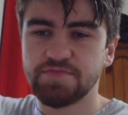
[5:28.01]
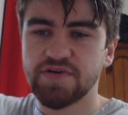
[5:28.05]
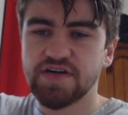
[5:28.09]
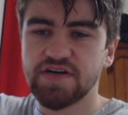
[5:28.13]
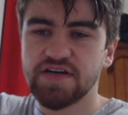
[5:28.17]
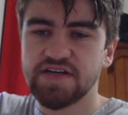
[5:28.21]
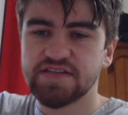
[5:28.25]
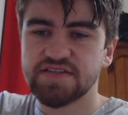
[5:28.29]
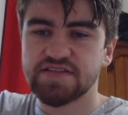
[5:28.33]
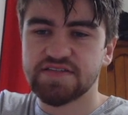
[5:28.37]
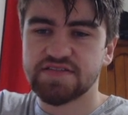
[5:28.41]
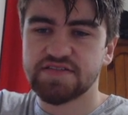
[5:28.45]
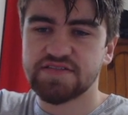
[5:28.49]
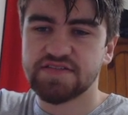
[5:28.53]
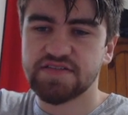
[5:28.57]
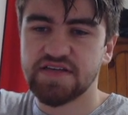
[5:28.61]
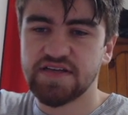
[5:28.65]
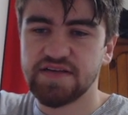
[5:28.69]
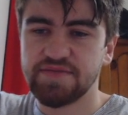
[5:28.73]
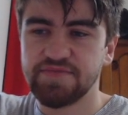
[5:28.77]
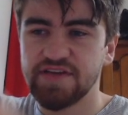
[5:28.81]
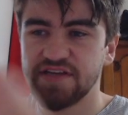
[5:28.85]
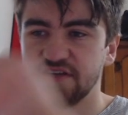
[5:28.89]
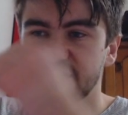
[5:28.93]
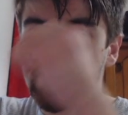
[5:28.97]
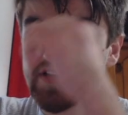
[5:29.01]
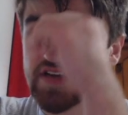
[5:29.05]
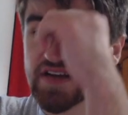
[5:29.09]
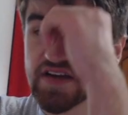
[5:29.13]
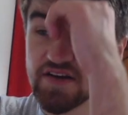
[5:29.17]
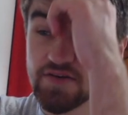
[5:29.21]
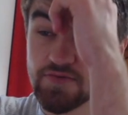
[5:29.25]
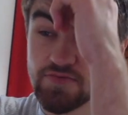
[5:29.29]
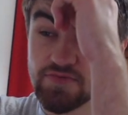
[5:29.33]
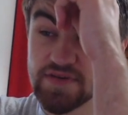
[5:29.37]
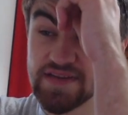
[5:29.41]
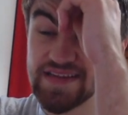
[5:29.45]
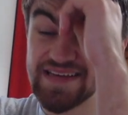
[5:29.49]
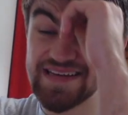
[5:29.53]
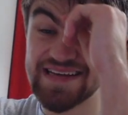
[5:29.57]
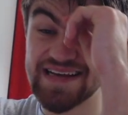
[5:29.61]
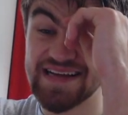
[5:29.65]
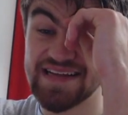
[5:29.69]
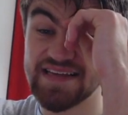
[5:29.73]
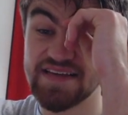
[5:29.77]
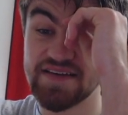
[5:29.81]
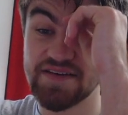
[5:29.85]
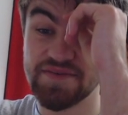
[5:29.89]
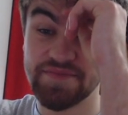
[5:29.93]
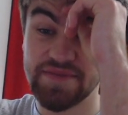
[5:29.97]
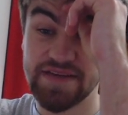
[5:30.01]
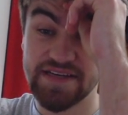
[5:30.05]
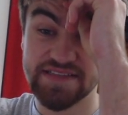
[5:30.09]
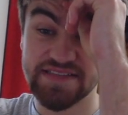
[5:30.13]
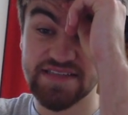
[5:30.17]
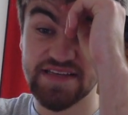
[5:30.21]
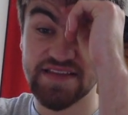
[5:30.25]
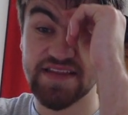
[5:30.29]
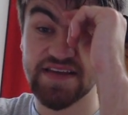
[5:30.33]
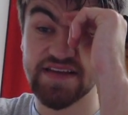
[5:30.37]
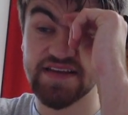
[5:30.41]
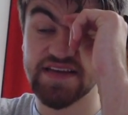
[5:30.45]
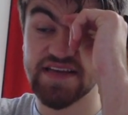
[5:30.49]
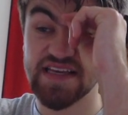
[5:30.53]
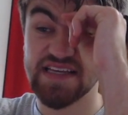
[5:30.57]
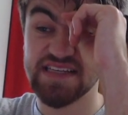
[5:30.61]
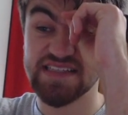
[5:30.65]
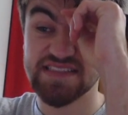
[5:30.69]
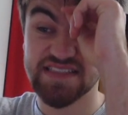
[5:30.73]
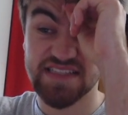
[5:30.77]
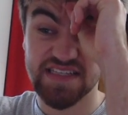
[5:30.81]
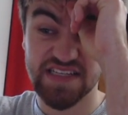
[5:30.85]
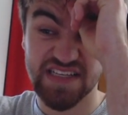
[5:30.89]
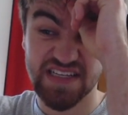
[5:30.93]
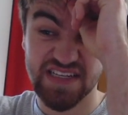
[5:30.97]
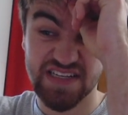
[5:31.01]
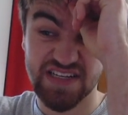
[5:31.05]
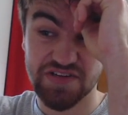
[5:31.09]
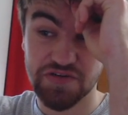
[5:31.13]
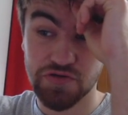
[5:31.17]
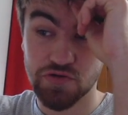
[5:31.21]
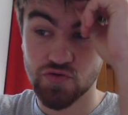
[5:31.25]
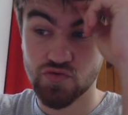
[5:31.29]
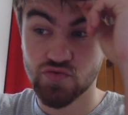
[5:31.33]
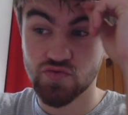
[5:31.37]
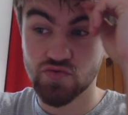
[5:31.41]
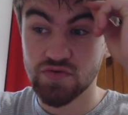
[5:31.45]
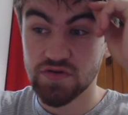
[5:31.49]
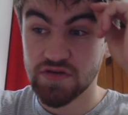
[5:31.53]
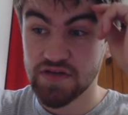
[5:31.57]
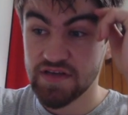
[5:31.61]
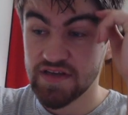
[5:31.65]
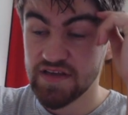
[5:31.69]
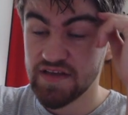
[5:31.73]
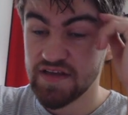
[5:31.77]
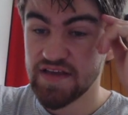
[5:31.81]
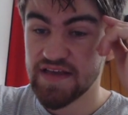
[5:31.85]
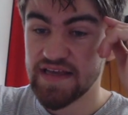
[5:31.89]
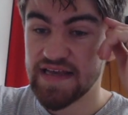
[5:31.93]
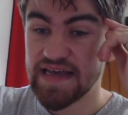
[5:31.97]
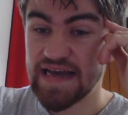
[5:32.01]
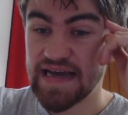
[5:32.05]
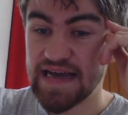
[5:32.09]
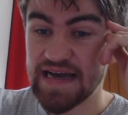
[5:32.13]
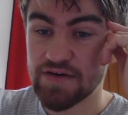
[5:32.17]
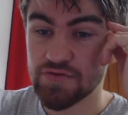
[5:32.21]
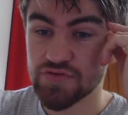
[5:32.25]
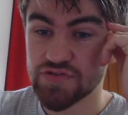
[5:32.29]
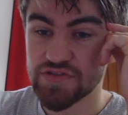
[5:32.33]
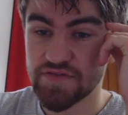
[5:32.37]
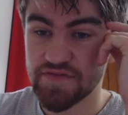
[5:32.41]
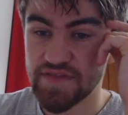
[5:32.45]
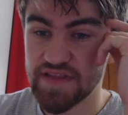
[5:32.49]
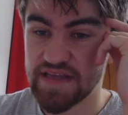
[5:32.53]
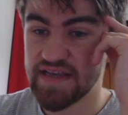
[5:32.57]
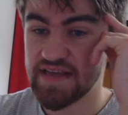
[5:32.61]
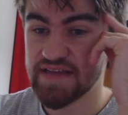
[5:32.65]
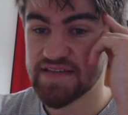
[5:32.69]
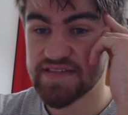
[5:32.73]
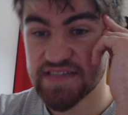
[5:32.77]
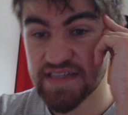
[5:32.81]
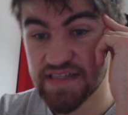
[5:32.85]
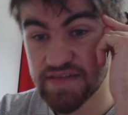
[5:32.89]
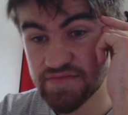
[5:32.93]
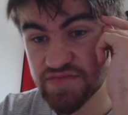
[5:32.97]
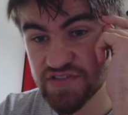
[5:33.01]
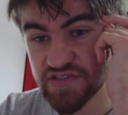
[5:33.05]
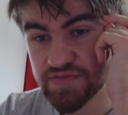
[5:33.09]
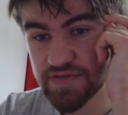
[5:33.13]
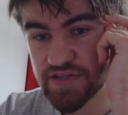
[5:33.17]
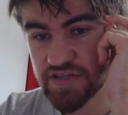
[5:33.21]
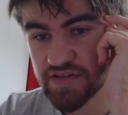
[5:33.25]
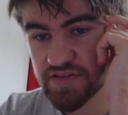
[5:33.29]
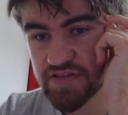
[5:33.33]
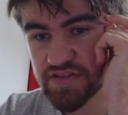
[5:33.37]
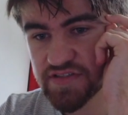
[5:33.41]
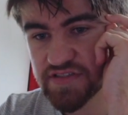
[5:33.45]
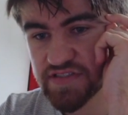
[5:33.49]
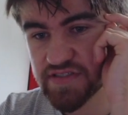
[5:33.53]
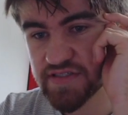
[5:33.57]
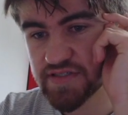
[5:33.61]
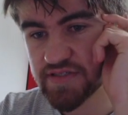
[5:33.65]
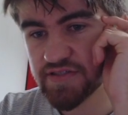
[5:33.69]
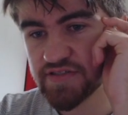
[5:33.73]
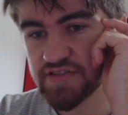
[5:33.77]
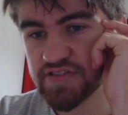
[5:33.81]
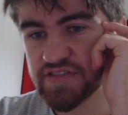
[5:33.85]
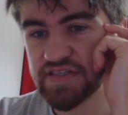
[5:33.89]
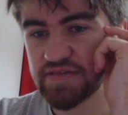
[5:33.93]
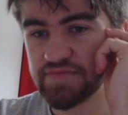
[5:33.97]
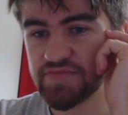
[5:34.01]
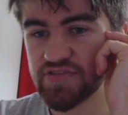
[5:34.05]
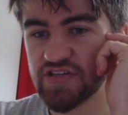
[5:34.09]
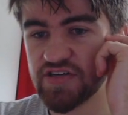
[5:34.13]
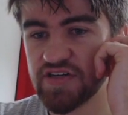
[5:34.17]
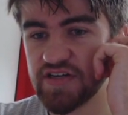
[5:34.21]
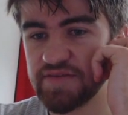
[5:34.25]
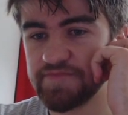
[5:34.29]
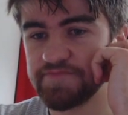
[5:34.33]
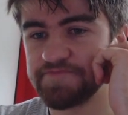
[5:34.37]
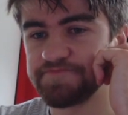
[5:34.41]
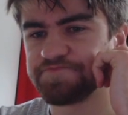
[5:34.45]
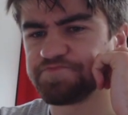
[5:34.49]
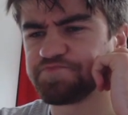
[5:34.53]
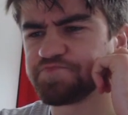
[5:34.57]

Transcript: But I mean, you can't really get him, as I think he's gonna go out of their team, to be honest, sometime.